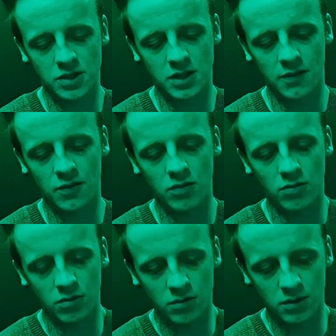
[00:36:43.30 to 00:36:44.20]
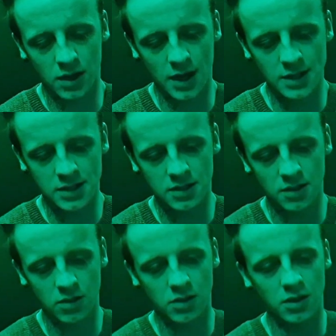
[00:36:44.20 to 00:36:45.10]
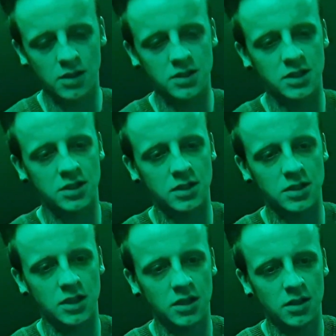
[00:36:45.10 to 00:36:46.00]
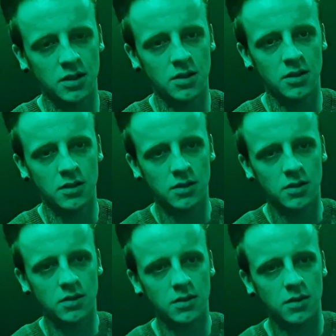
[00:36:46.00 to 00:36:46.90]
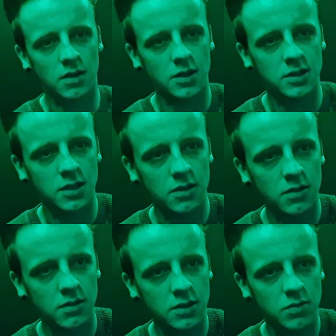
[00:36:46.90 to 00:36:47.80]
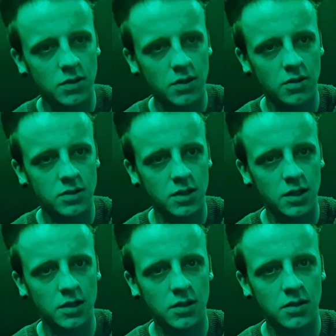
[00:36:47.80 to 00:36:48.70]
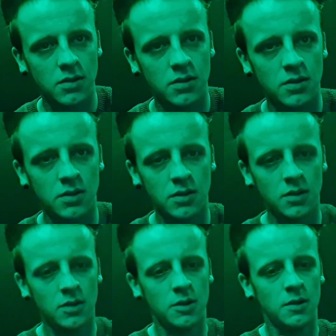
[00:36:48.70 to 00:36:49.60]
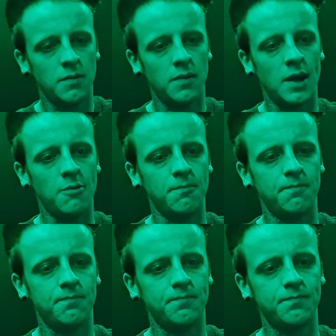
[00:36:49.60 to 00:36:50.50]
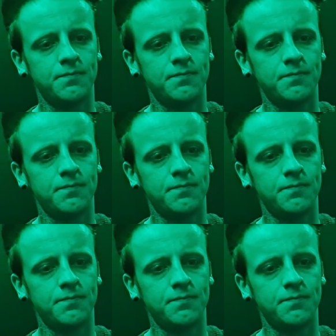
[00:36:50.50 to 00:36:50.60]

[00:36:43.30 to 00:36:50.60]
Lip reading: Just to give you guys a look at the consistency. That's it. That's what it looks like. Now,